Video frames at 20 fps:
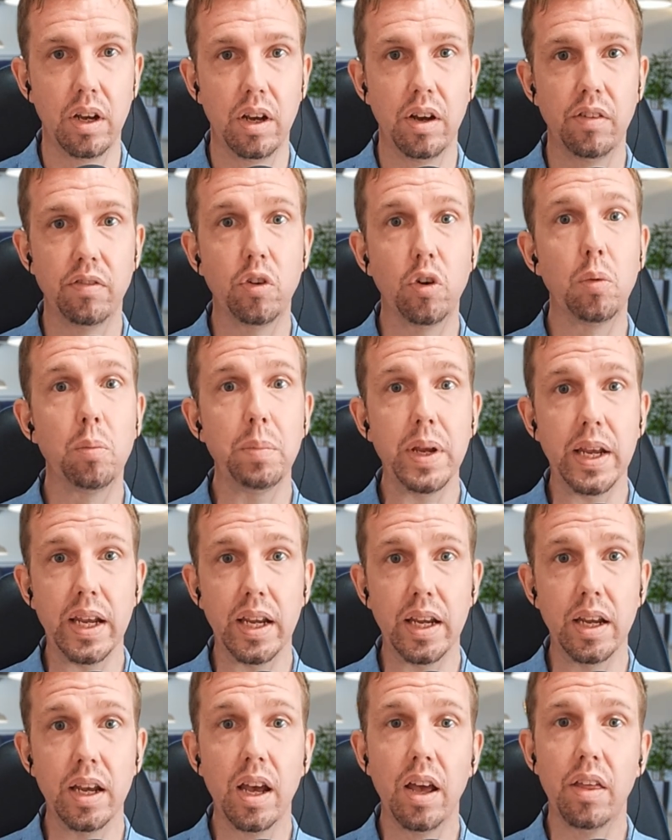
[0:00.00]
For
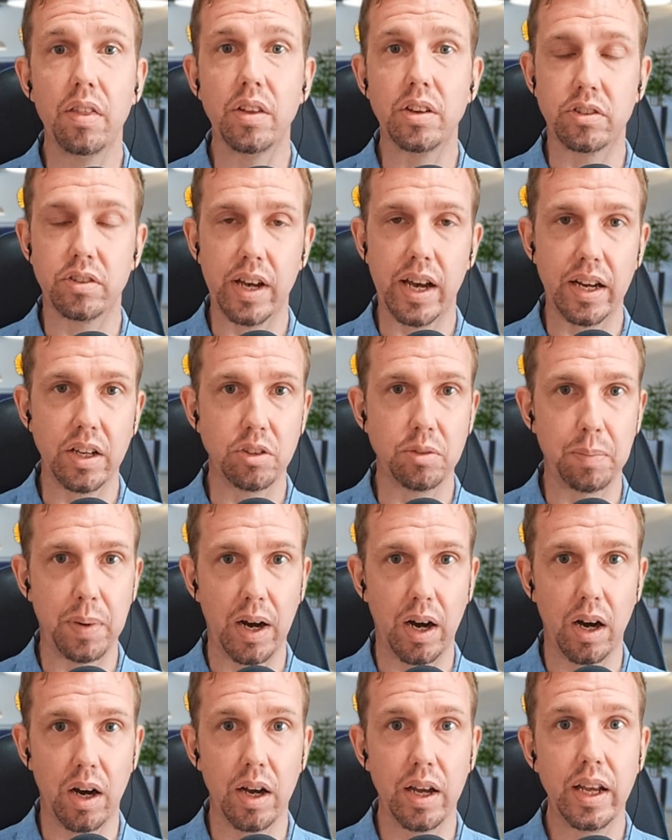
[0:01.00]
me, the saddest
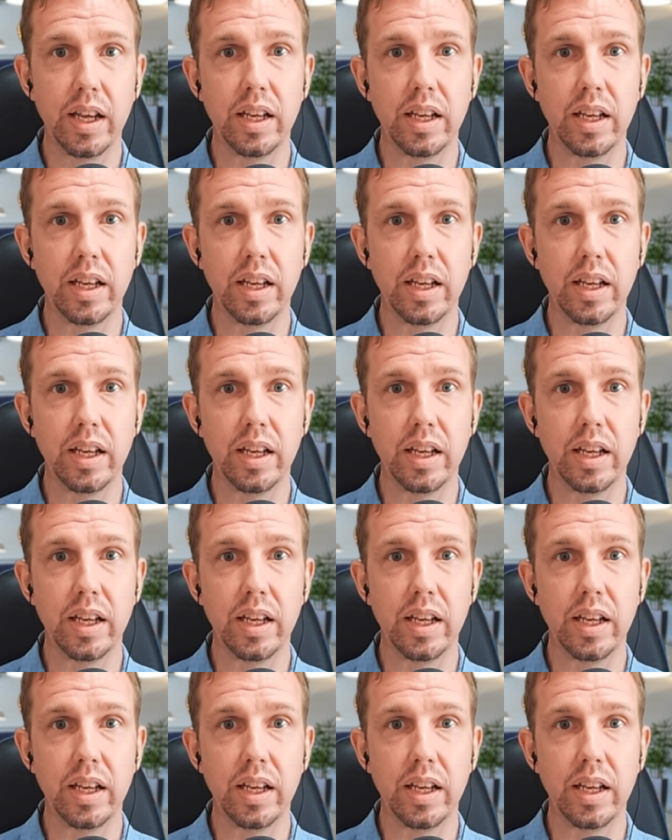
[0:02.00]
part